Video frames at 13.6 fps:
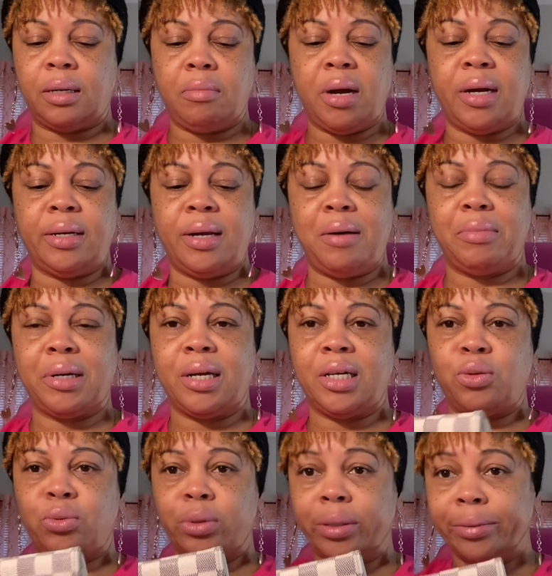It might not, but guess
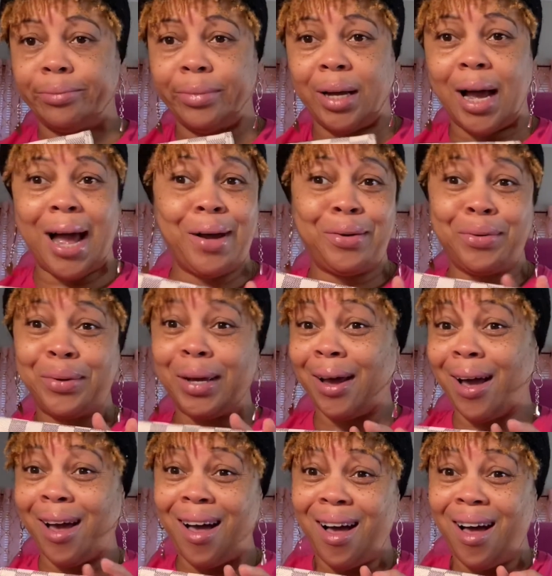what? I don't
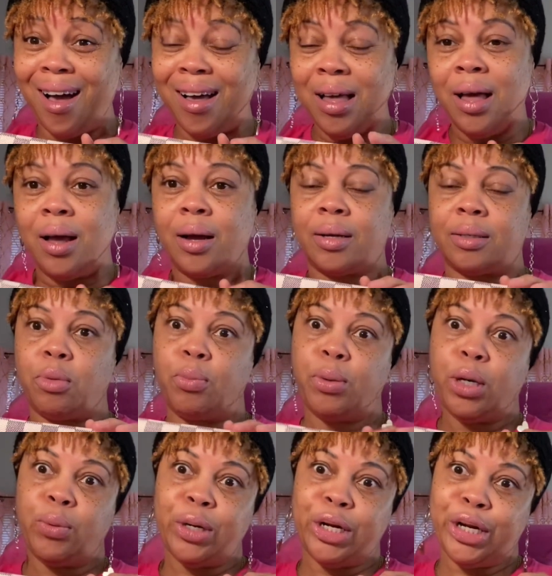care, because I'm going to put
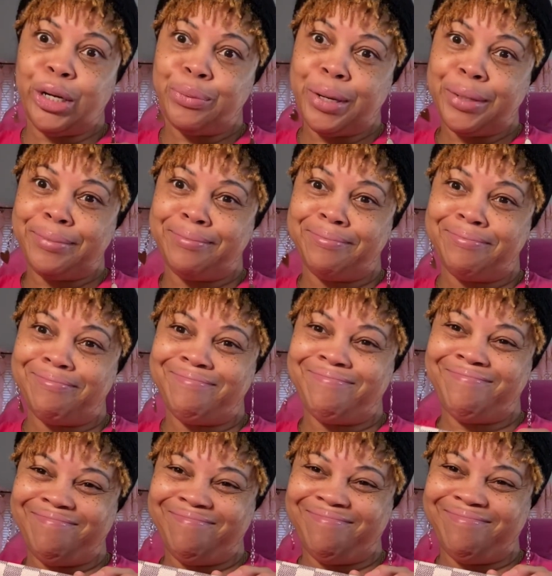it with it anyway.
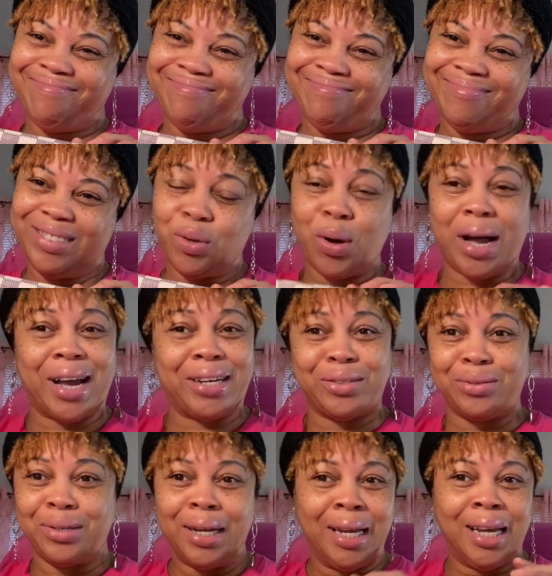You know how I do.